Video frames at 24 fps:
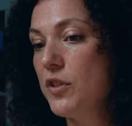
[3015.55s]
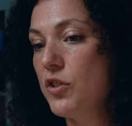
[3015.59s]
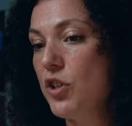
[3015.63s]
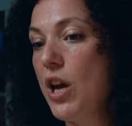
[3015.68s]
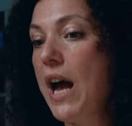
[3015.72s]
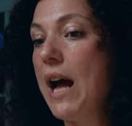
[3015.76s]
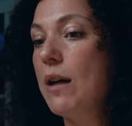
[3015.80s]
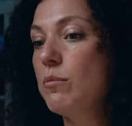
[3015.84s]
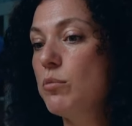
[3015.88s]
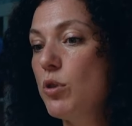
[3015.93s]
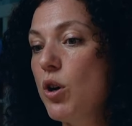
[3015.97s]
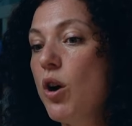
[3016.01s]
to
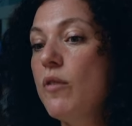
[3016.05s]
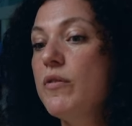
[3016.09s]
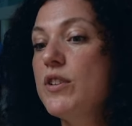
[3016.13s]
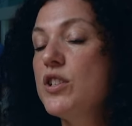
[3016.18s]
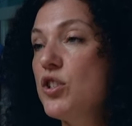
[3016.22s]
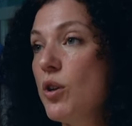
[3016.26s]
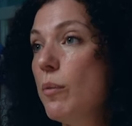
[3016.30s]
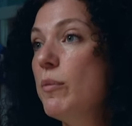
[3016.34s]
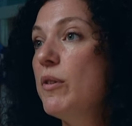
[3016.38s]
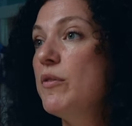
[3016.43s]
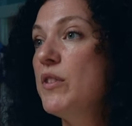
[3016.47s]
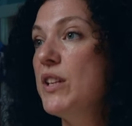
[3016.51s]
help cover
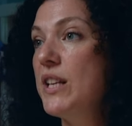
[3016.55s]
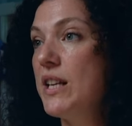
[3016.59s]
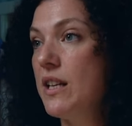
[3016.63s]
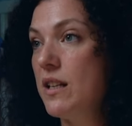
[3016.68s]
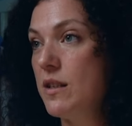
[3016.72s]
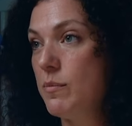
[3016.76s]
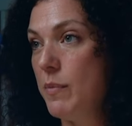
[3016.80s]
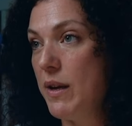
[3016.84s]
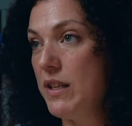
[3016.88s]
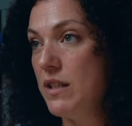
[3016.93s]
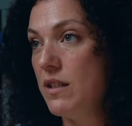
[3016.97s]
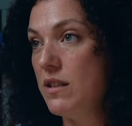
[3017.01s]
some of the
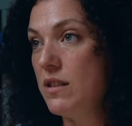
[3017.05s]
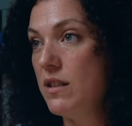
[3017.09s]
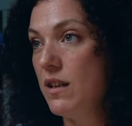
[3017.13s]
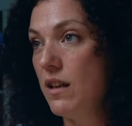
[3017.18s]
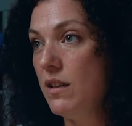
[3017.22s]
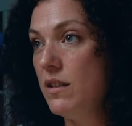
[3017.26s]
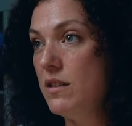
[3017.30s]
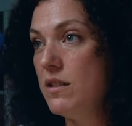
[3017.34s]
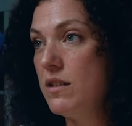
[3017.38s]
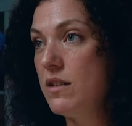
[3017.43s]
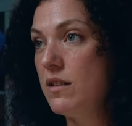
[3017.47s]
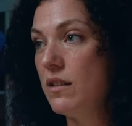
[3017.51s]

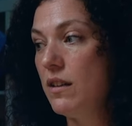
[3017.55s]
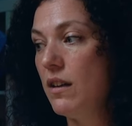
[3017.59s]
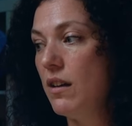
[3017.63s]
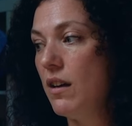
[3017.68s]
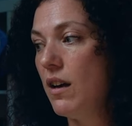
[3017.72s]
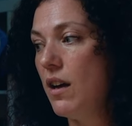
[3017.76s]
expenses.